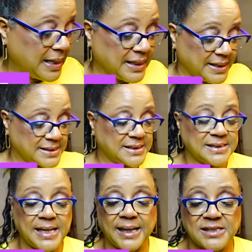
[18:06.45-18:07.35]
This does
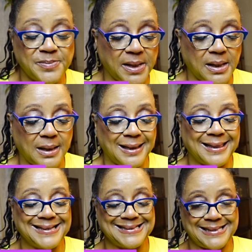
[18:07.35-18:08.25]
not smell
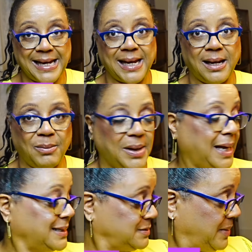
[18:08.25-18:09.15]
the same
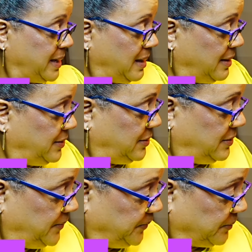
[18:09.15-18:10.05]
as my
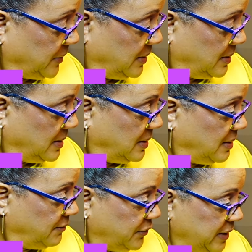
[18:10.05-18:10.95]
other
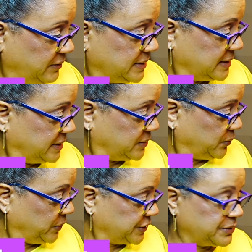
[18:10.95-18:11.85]
fragrances,
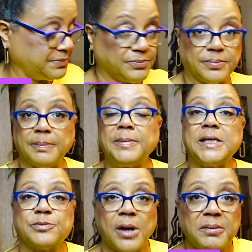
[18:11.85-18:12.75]
which
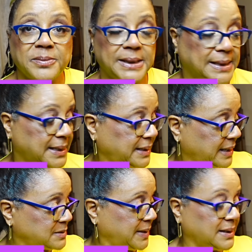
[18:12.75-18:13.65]
means probably that the
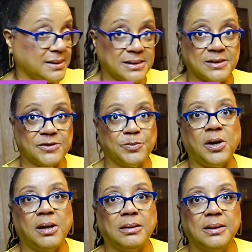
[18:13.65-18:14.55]
osmanthus is a
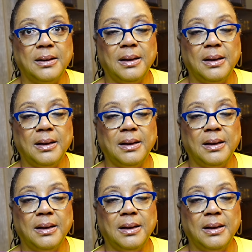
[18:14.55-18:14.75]
small